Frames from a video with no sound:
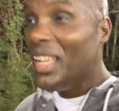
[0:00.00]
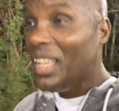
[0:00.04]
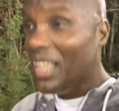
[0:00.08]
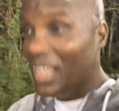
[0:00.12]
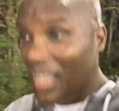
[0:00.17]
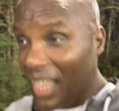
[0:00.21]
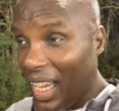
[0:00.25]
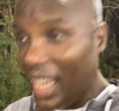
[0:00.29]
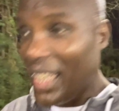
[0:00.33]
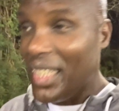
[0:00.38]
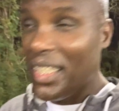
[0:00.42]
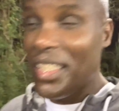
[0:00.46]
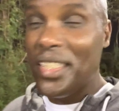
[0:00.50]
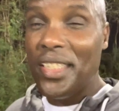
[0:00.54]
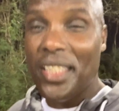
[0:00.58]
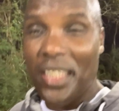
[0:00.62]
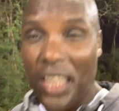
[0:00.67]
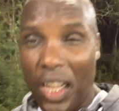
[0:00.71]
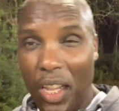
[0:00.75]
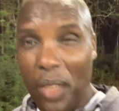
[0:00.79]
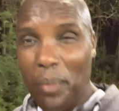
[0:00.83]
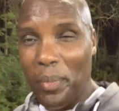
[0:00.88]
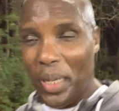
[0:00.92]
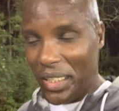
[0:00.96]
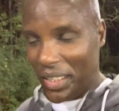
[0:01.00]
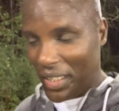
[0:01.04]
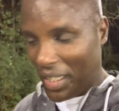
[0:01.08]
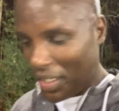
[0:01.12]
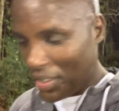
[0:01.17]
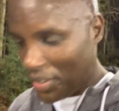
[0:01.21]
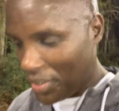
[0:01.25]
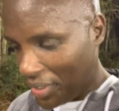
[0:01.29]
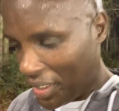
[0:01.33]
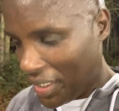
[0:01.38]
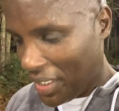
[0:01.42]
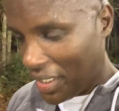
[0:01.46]
at least in our
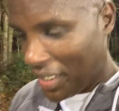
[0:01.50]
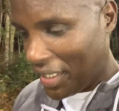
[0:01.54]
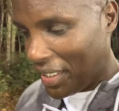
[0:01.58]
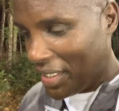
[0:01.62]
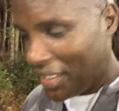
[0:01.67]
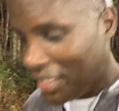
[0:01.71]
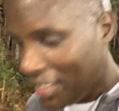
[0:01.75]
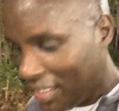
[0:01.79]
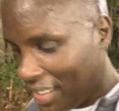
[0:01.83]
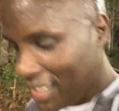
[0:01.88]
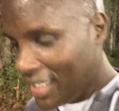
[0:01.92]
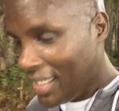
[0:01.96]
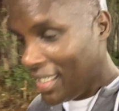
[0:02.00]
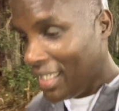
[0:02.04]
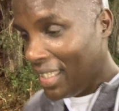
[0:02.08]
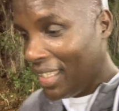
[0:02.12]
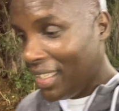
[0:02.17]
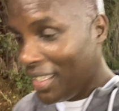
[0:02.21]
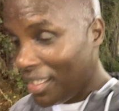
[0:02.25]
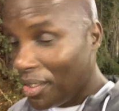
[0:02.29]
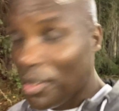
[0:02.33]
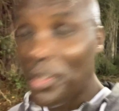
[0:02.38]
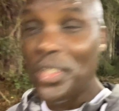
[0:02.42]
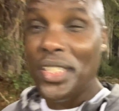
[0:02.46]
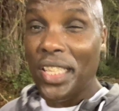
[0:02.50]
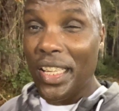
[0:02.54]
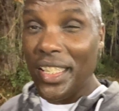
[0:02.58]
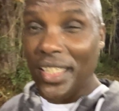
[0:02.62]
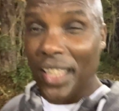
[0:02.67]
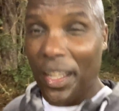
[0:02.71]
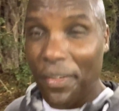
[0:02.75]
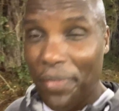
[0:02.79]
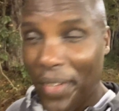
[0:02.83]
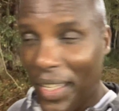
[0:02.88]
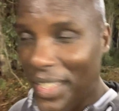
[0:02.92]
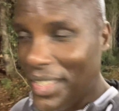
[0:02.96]
imagination, those things are
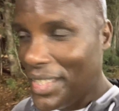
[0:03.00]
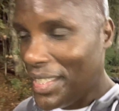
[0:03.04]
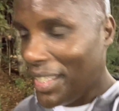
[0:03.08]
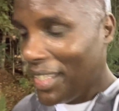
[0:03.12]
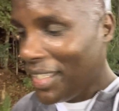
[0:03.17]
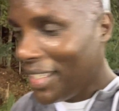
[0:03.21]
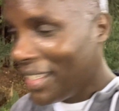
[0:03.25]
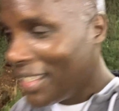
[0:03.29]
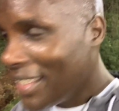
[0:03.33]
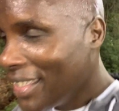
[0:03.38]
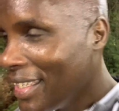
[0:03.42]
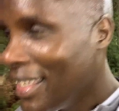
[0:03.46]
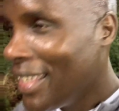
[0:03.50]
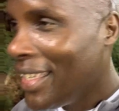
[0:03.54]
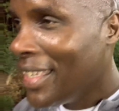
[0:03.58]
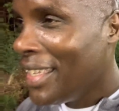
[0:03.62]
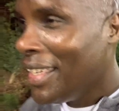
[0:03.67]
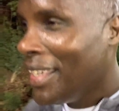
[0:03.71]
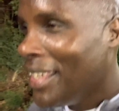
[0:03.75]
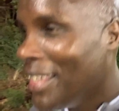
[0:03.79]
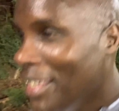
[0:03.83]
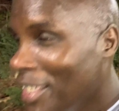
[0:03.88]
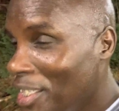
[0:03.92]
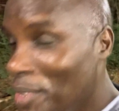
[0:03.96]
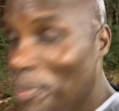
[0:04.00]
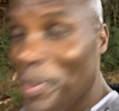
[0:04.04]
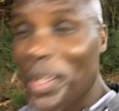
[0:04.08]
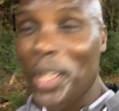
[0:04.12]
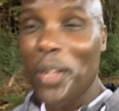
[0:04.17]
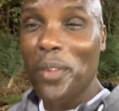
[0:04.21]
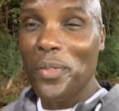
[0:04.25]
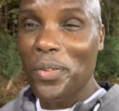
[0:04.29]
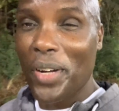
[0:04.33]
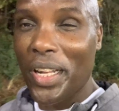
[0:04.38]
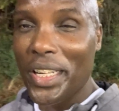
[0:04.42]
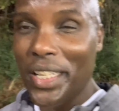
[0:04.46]
fast. Speaking
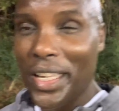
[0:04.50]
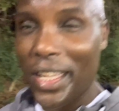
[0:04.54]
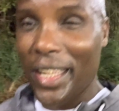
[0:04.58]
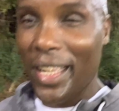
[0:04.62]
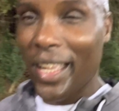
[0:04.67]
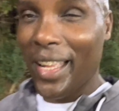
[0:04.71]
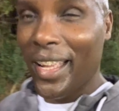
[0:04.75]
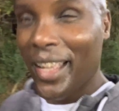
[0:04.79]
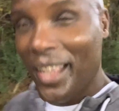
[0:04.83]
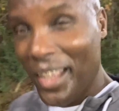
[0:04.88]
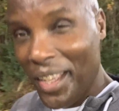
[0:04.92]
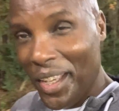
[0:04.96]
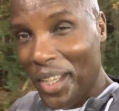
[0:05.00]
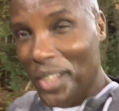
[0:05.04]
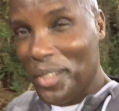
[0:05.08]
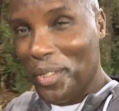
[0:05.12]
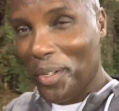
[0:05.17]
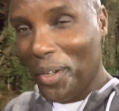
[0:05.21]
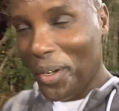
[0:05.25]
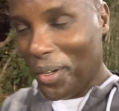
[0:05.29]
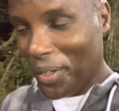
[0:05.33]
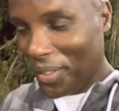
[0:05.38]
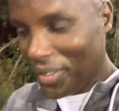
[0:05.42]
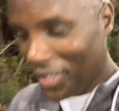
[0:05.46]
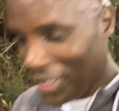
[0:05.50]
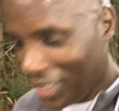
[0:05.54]
of running, to go.